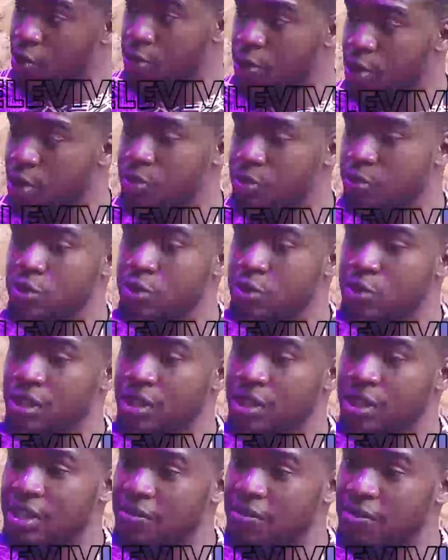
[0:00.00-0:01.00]
you are supposed to
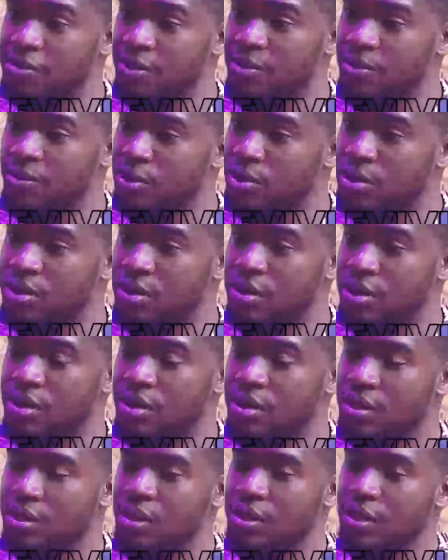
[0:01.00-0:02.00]
intervene, but
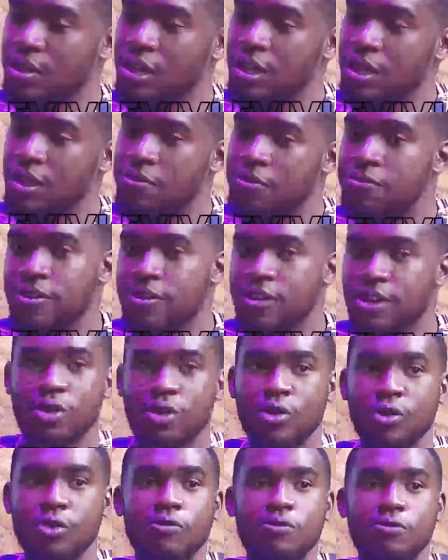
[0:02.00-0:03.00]
fear
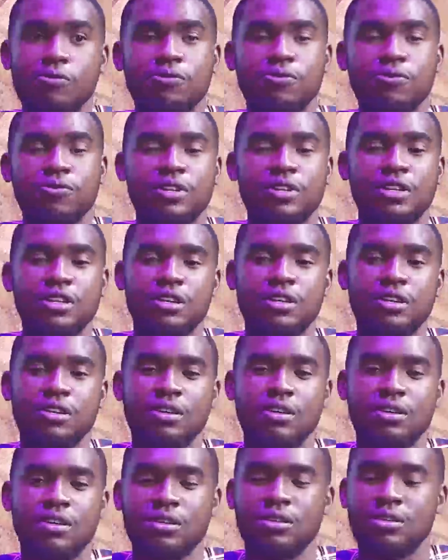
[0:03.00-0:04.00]
of
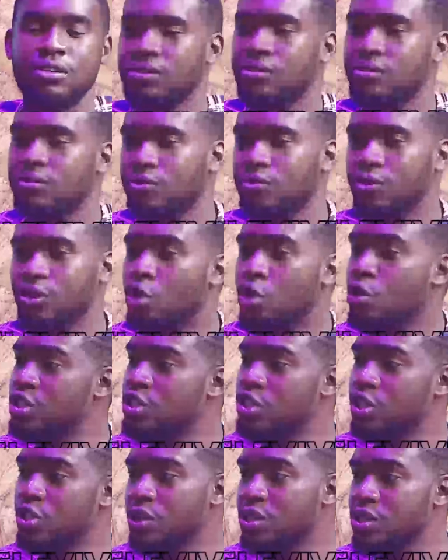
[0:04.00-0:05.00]
the
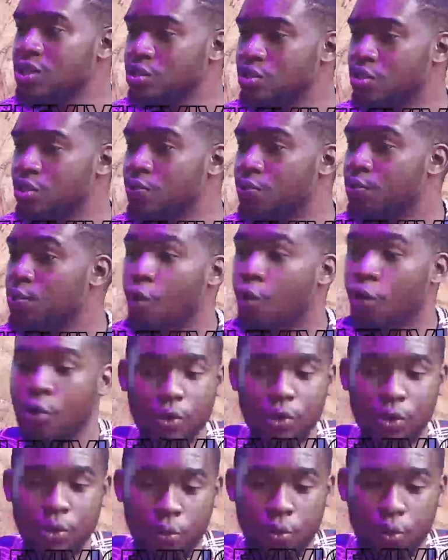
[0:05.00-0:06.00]
consequences of, or
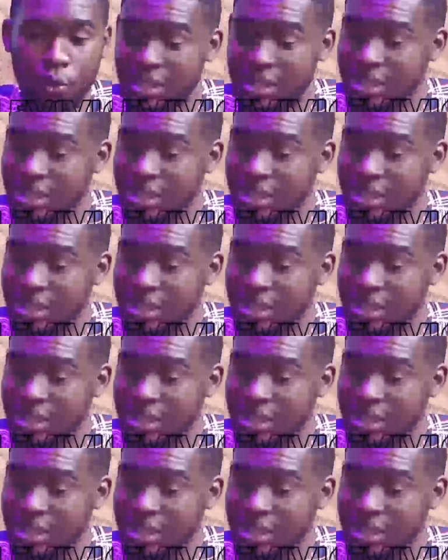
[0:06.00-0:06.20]
what the